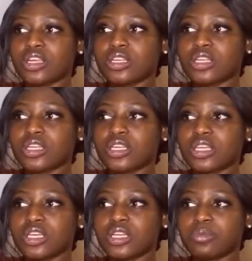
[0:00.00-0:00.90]

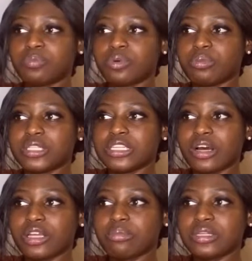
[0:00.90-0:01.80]
he put me down.
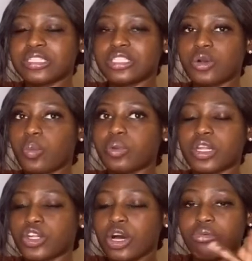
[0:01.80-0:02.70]
Immediately opened the
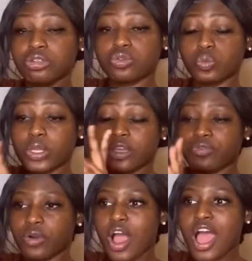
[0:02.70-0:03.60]
door. was way.
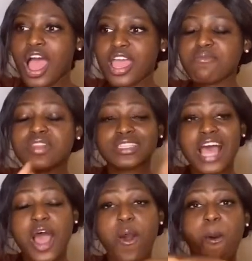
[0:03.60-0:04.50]
Immediately
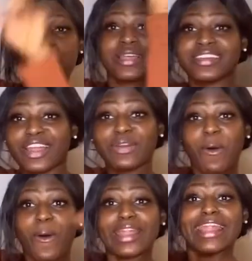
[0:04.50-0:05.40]
I opened the
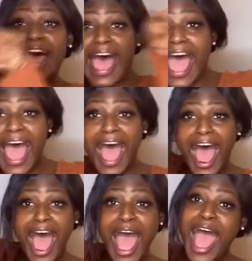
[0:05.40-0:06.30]
door.
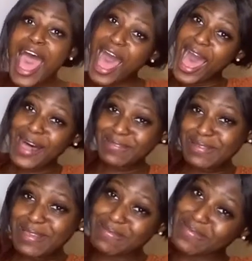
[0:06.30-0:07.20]
Nah,
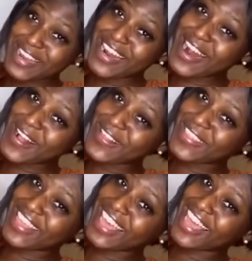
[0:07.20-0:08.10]
happy
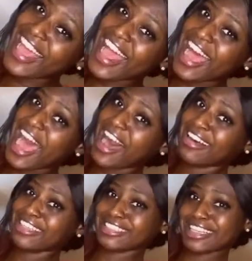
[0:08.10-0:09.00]
birthday! I
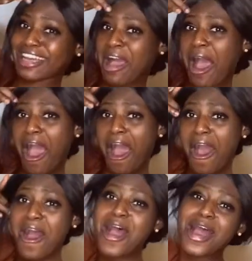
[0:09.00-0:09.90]
was like,
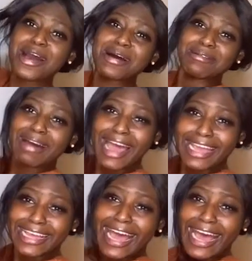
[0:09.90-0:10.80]
oh
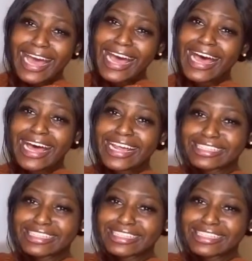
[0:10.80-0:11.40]
my